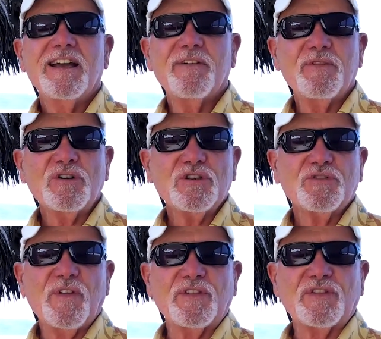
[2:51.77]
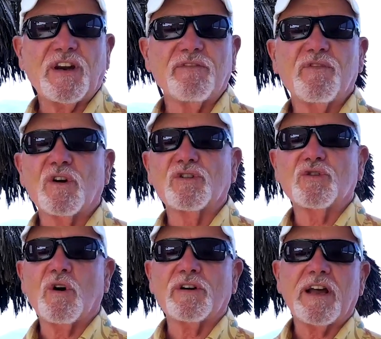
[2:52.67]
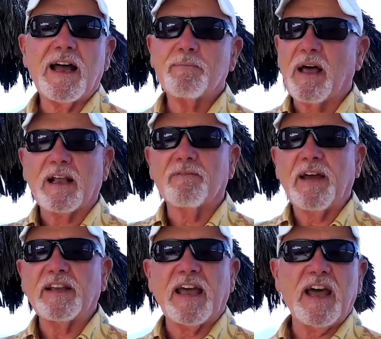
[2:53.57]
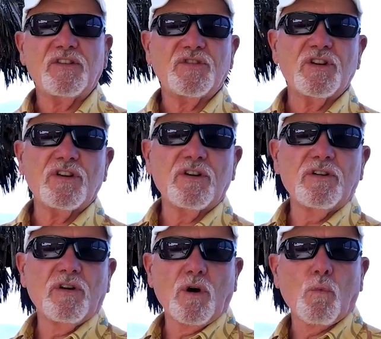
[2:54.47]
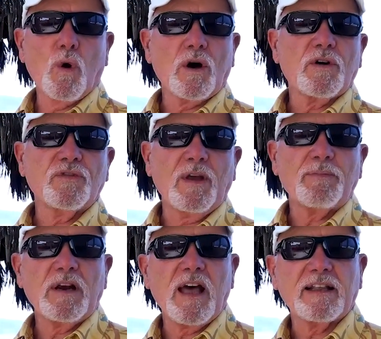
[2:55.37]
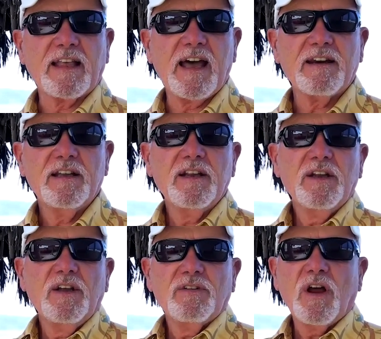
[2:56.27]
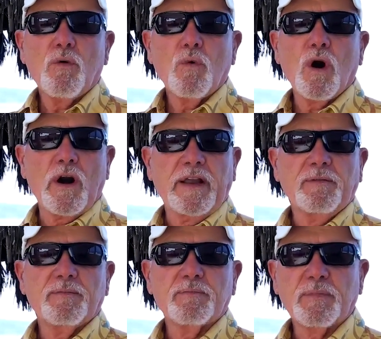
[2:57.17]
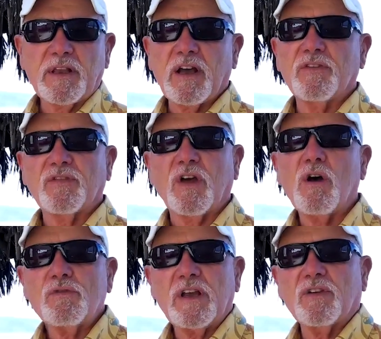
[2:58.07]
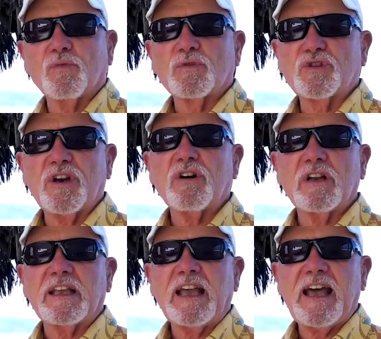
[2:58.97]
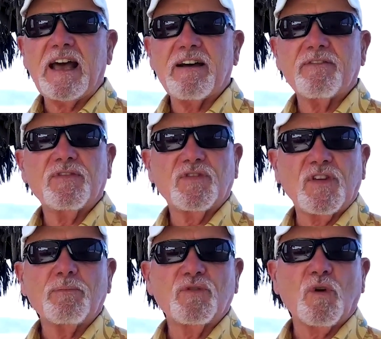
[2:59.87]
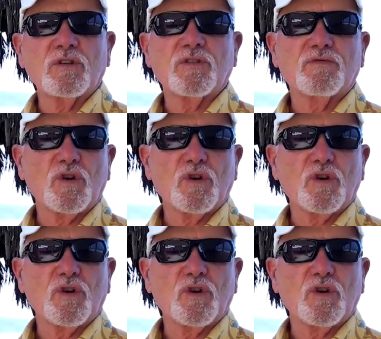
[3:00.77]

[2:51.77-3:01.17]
If you're just visiting for a short time, like a vacation or work or something like that, don't worry, because the hotels will generally have some source of